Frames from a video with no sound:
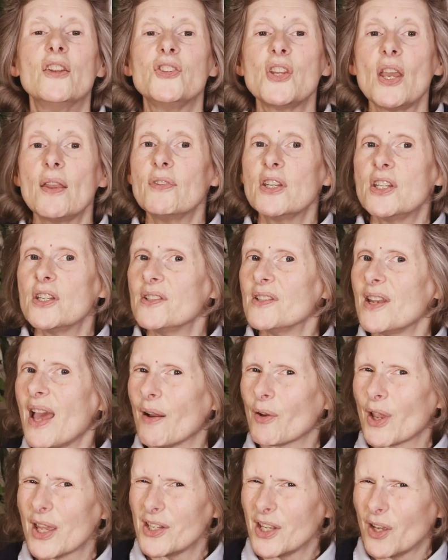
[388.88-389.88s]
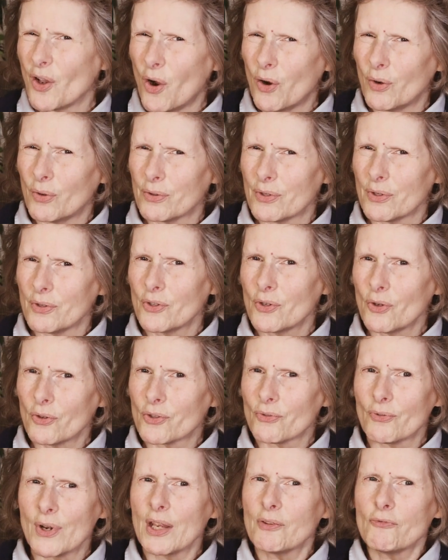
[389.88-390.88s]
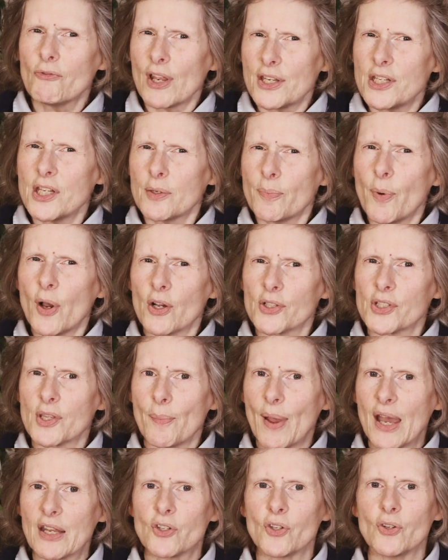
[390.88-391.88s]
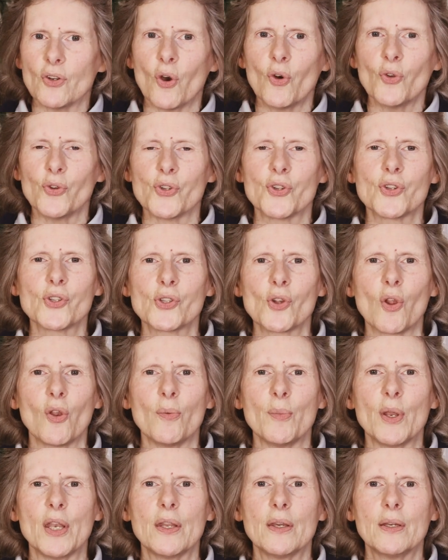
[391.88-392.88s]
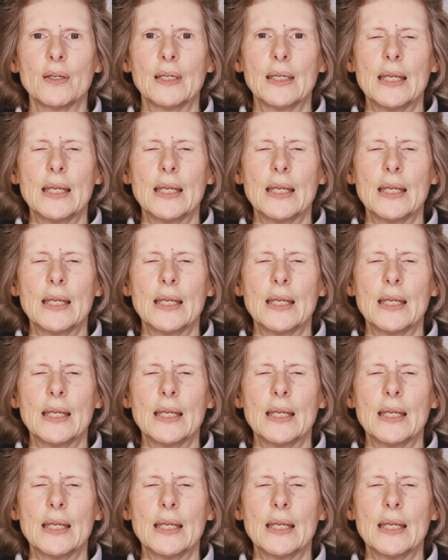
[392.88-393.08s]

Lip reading: David is now getting old and doddery and ready to pass the baton on to Solomon.